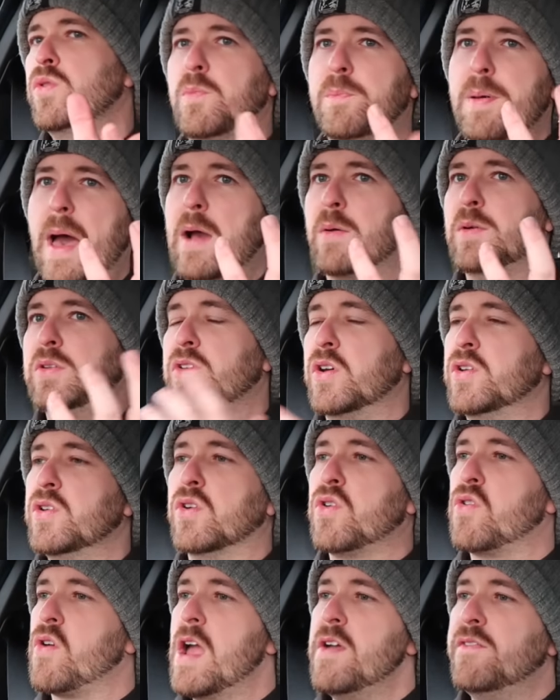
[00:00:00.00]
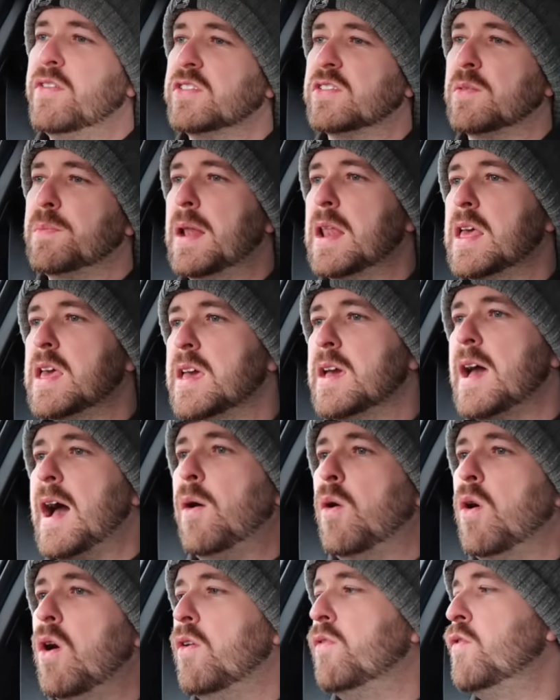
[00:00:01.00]
the back window you've got great visibility
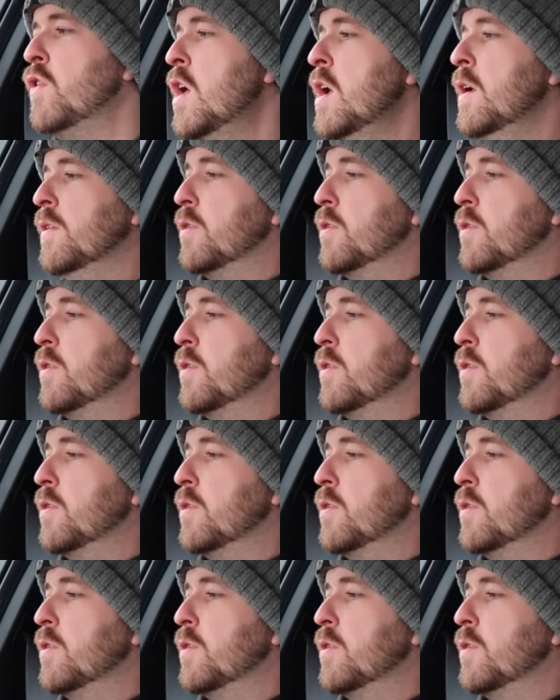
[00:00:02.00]
out of.